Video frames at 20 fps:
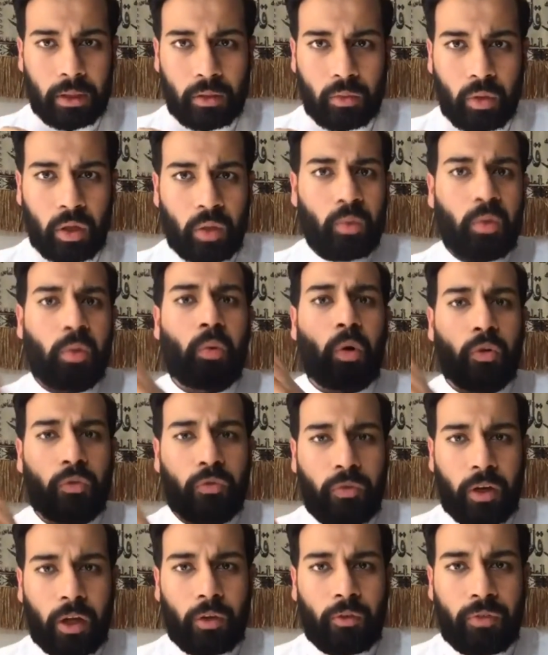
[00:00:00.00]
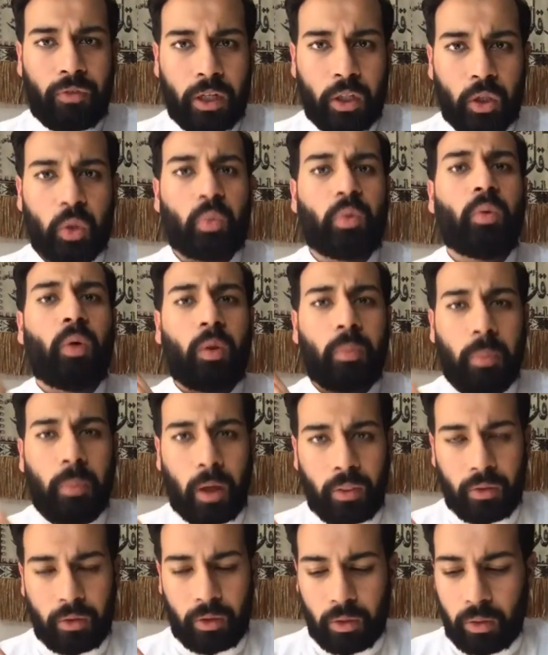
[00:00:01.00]
and we won't fight you, we won't
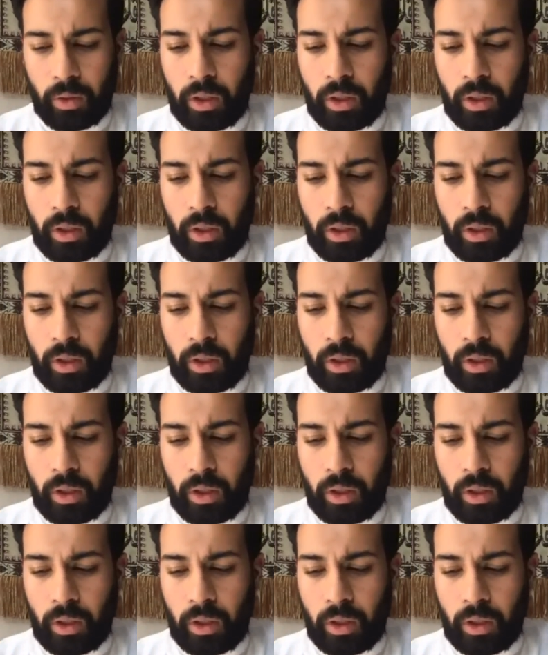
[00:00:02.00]
bother you.